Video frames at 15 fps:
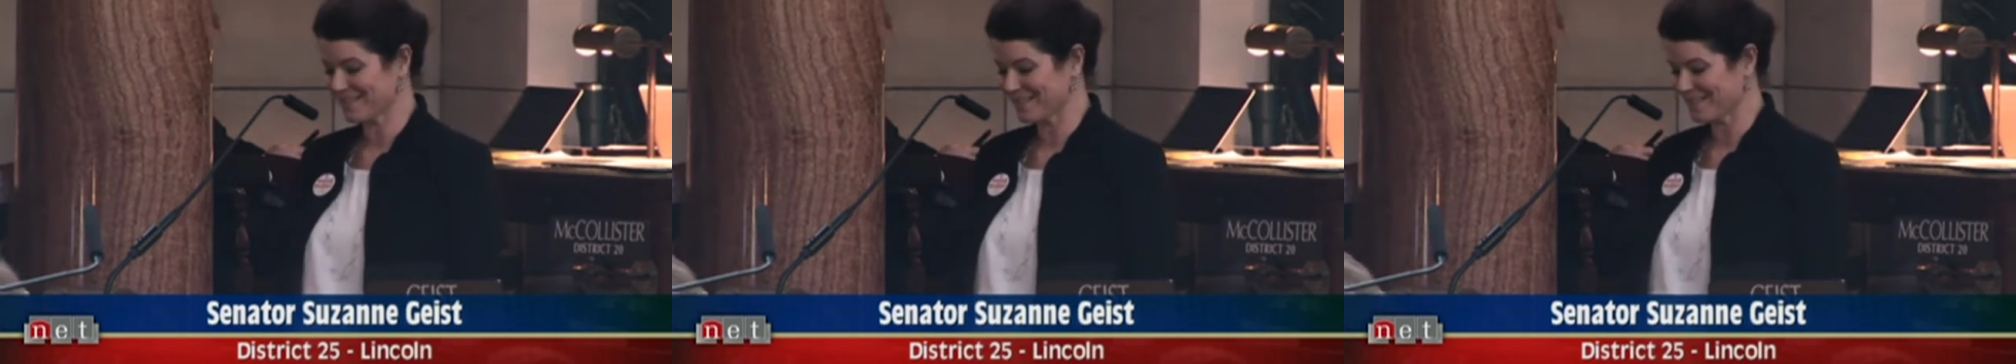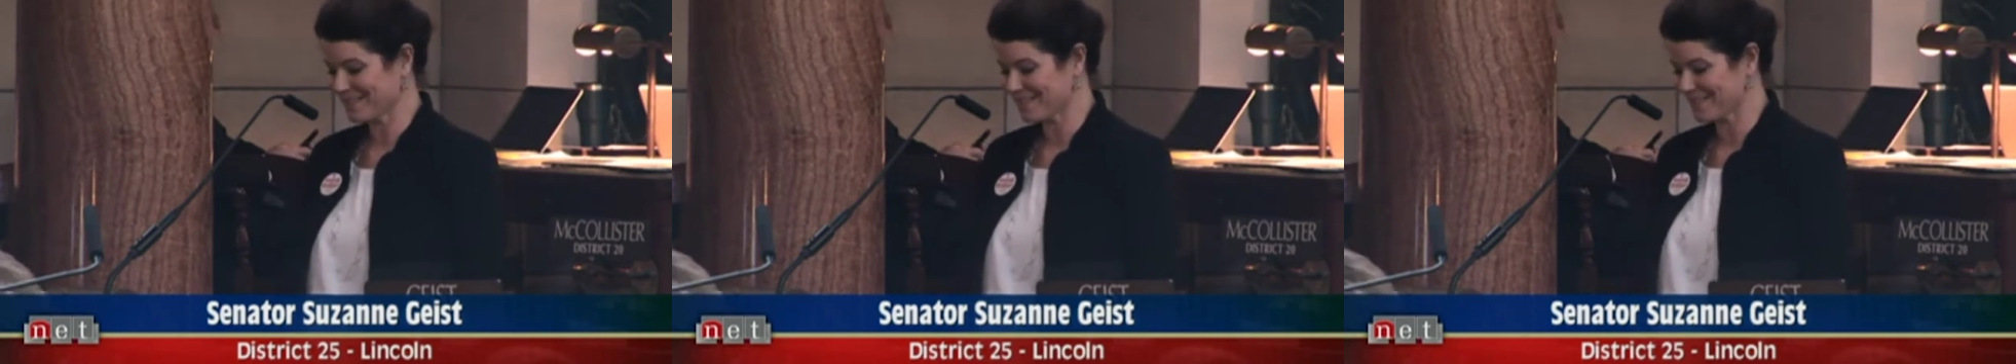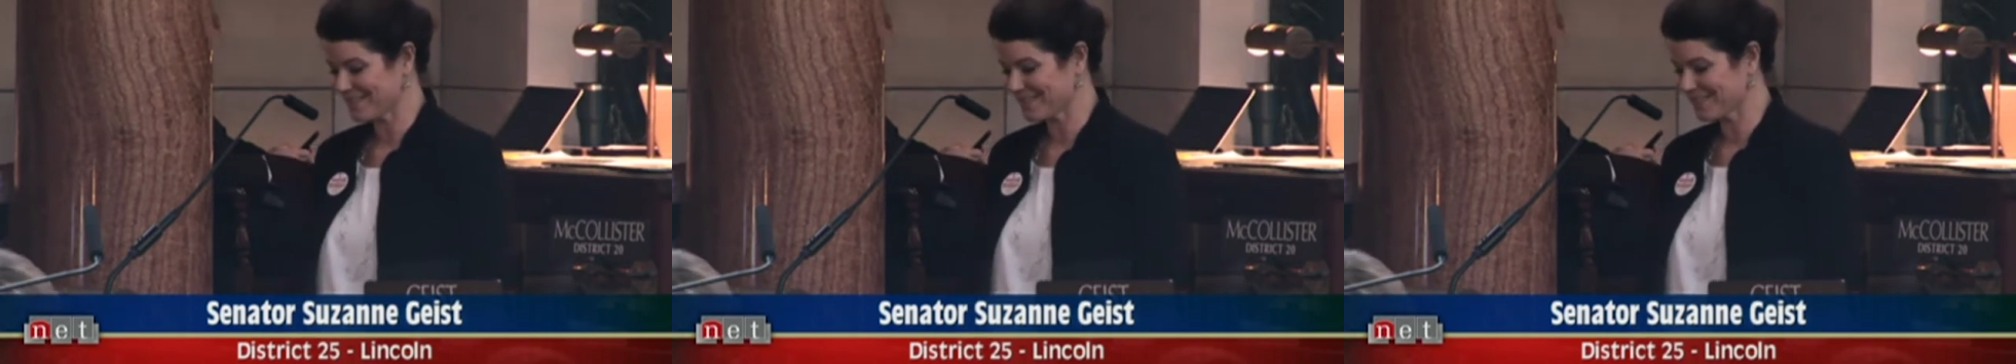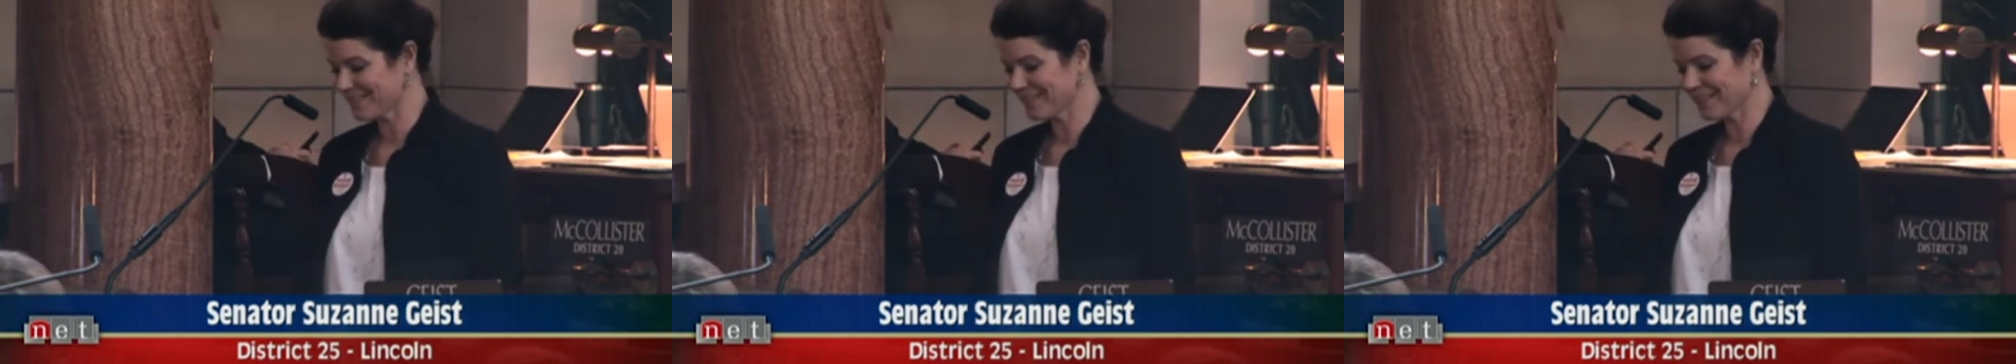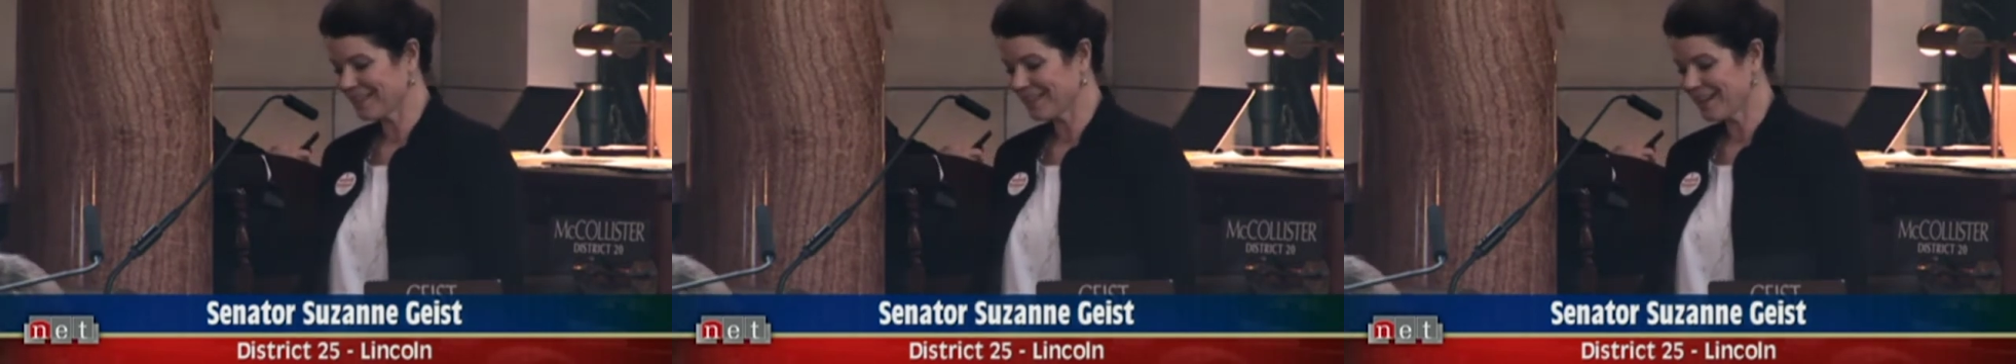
citizen.